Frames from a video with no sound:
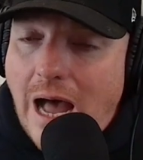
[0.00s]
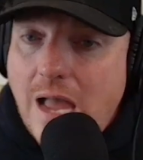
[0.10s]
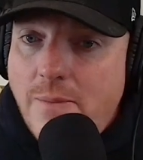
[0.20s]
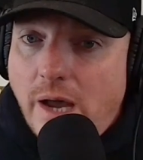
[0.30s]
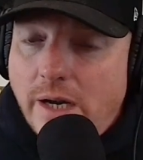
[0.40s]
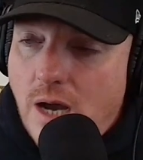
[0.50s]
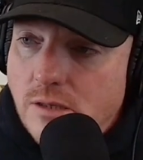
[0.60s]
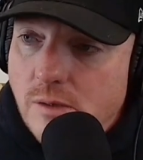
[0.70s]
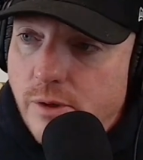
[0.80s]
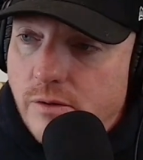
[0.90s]
I am not a
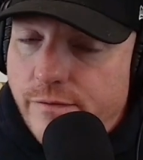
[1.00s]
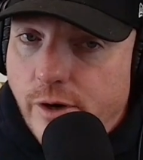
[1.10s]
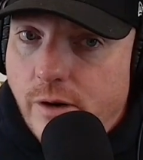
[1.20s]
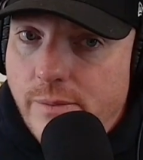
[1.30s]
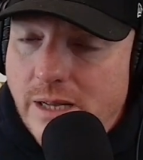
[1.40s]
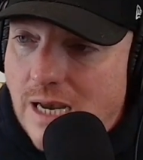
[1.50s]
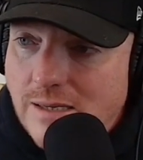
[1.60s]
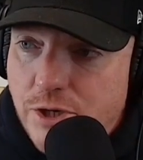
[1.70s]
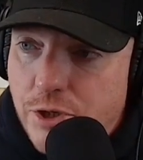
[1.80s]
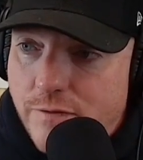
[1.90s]
customer for a
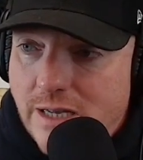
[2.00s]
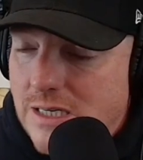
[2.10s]
midsize S U V.